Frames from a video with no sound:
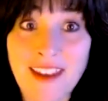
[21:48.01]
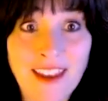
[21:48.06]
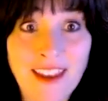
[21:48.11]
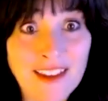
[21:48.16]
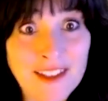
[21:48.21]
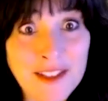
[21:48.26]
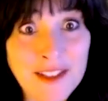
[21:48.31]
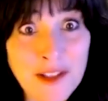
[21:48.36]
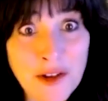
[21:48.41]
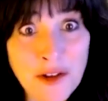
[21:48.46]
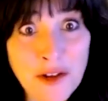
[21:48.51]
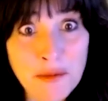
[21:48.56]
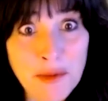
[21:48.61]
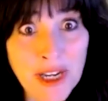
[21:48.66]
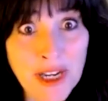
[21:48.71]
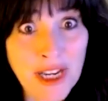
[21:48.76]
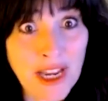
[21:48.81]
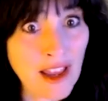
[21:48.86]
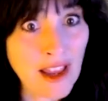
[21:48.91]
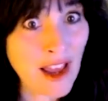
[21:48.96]
So,
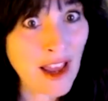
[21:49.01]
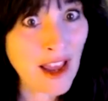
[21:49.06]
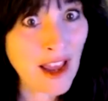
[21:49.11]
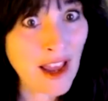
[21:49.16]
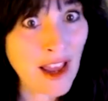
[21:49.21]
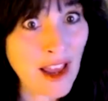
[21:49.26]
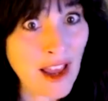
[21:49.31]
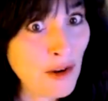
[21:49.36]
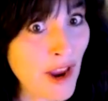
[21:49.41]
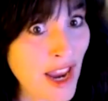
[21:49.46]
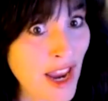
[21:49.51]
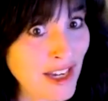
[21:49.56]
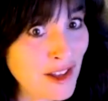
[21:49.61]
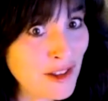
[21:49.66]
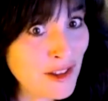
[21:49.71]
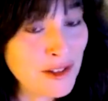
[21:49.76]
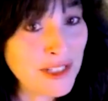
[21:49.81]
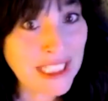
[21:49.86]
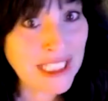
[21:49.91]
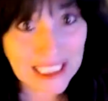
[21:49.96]
Mireya, are there any
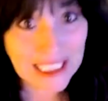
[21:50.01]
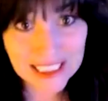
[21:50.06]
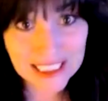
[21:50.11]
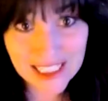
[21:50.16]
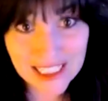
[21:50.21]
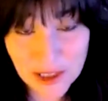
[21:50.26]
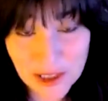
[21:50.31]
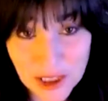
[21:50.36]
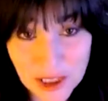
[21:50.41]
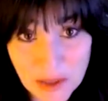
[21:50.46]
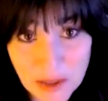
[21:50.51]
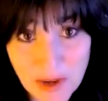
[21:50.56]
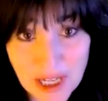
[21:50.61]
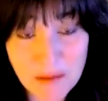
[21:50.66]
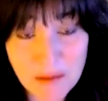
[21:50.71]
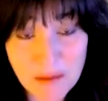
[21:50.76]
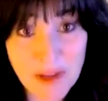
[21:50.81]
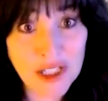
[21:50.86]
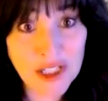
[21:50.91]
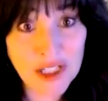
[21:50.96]
other details you want
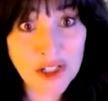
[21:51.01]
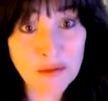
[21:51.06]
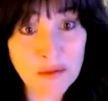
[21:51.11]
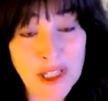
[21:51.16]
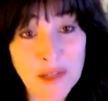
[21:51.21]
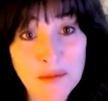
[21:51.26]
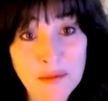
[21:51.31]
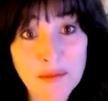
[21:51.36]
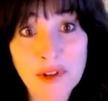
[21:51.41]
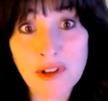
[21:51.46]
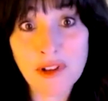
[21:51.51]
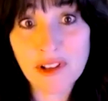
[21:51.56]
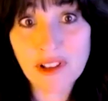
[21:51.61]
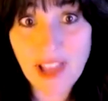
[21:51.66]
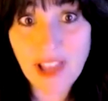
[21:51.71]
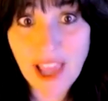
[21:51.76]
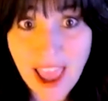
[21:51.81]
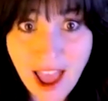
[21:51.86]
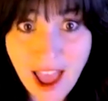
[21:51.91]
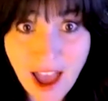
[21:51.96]
to make sure people
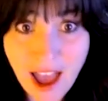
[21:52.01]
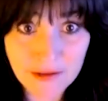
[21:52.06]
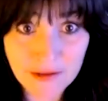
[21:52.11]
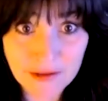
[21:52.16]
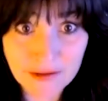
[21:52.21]
have?